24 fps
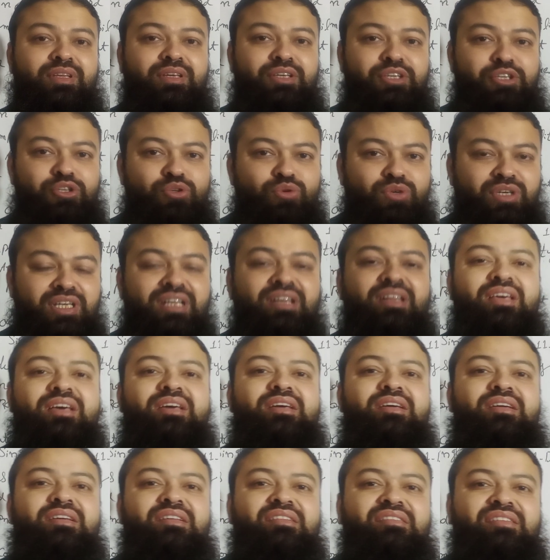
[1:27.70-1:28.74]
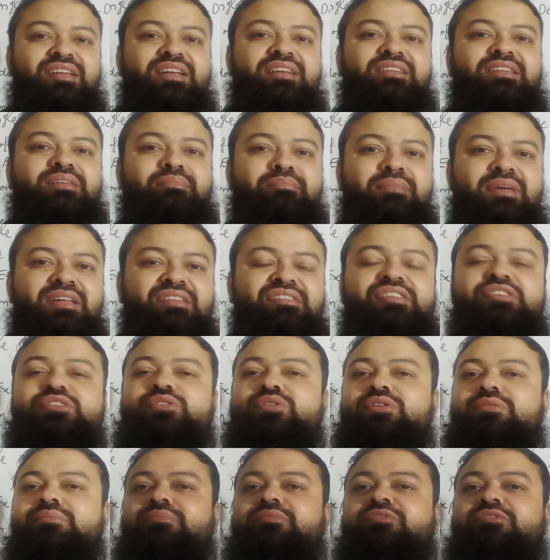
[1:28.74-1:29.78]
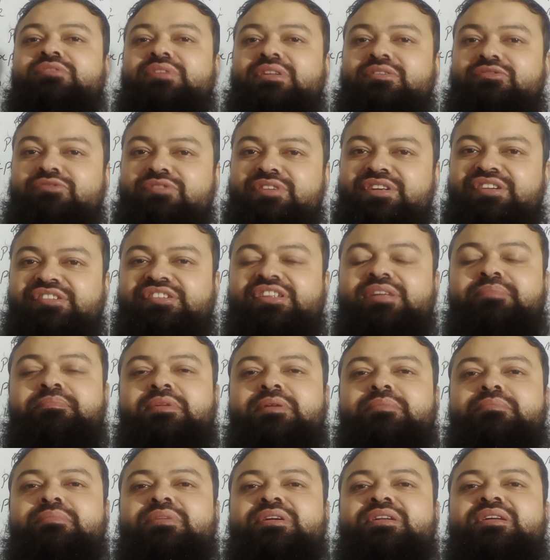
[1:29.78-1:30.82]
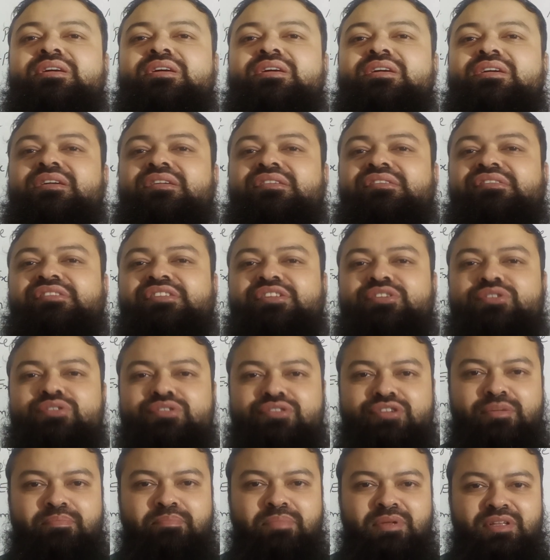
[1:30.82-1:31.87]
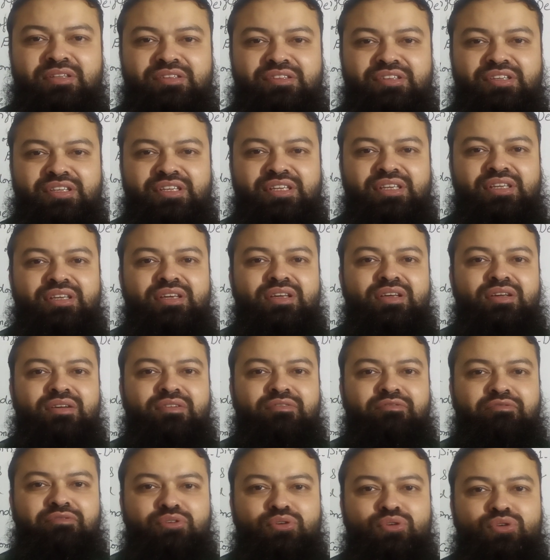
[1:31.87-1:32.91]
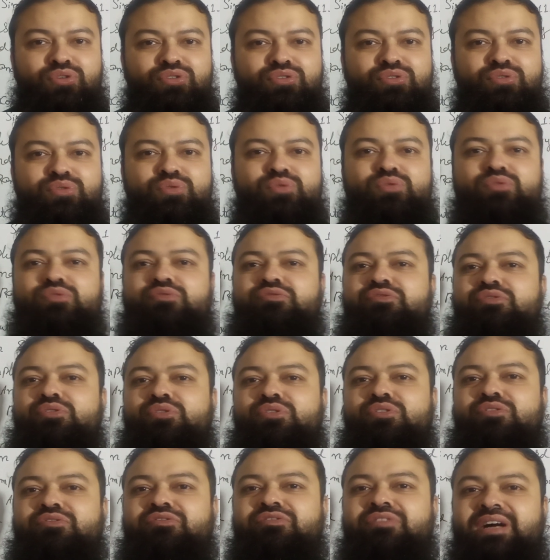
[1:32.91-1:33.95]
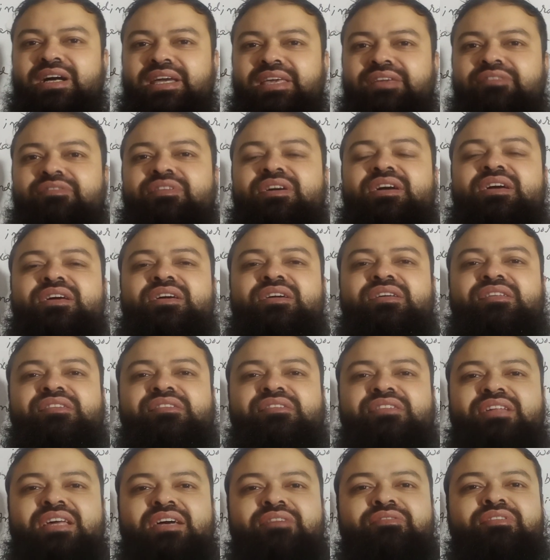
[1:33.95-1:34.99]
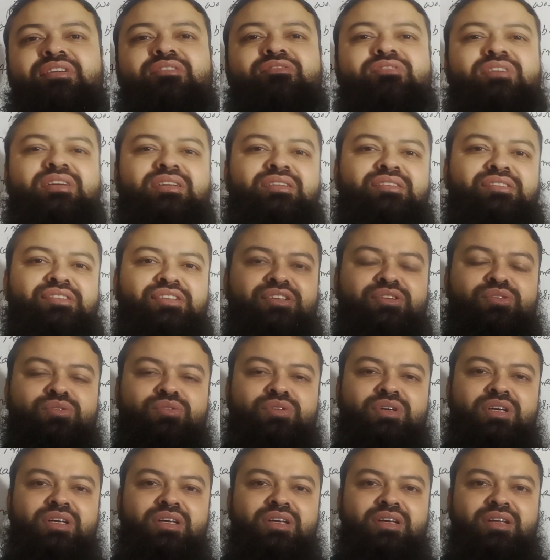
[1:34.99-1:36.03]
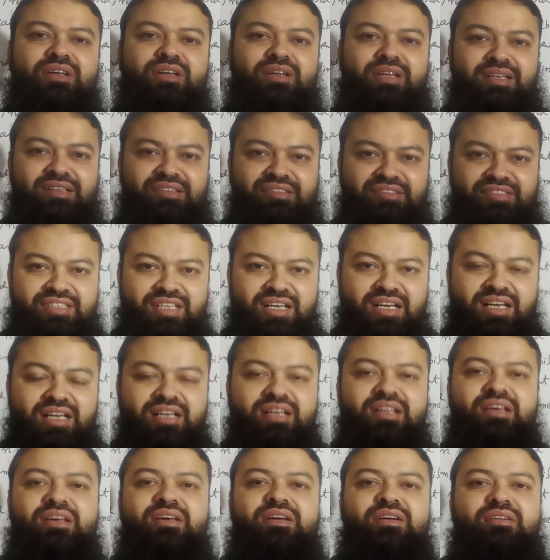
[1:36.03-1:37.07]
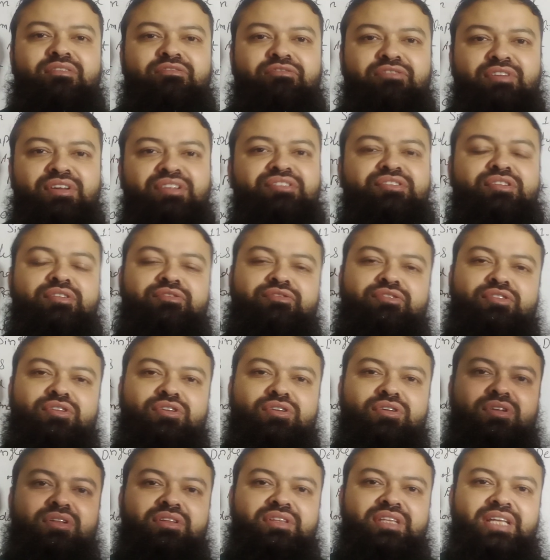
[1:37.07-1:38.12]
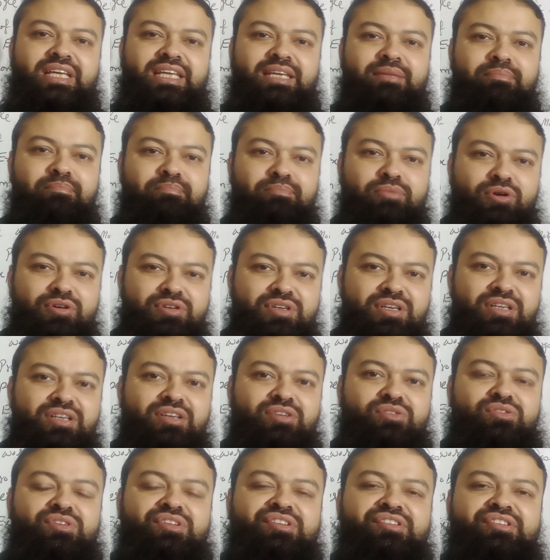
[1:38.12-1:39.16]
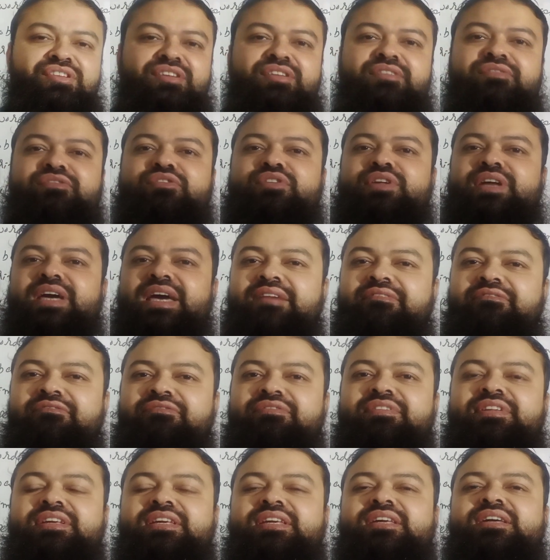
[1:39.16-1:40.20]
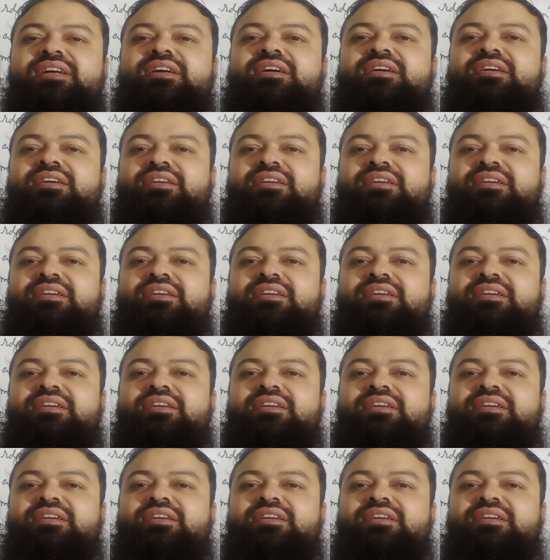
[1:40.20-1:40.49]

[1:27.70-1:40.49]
You can send the message on the WhatsApp number 0333-4245-710. Let's start. First of all, the important question for every